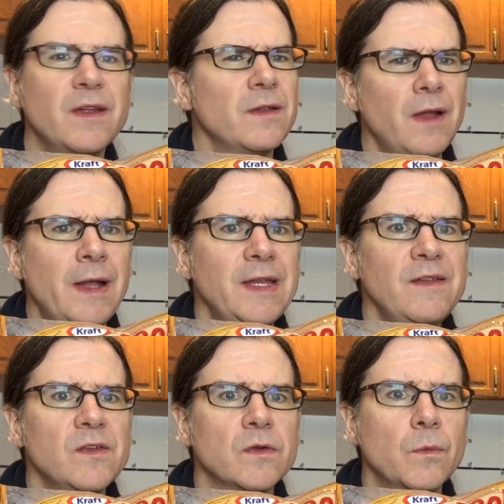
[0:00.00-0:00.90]
They're a lot
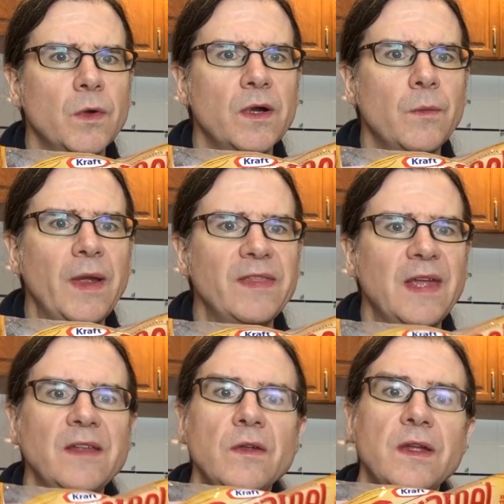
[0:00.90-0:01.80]
easier to work with,
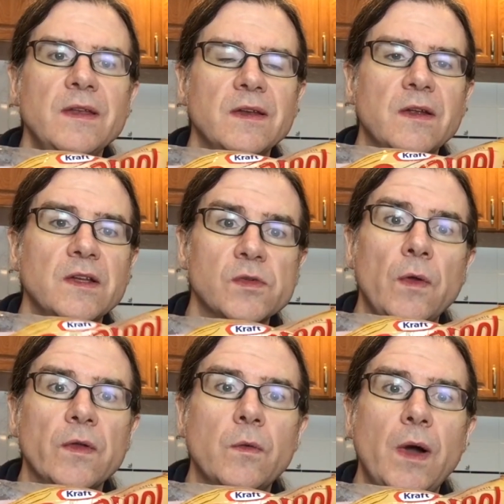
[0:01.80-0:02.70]
and you can
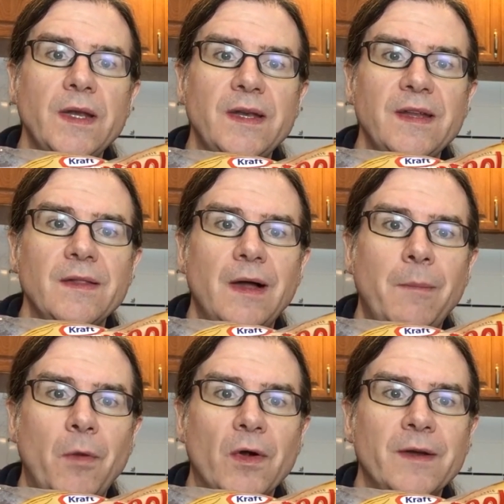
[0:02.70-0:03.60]
control the quantity a
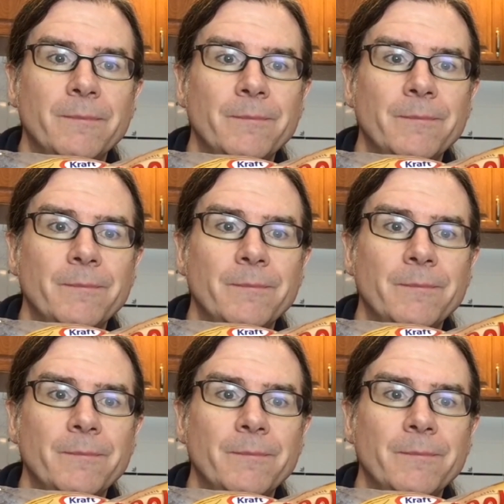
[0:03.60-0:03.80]
lot more.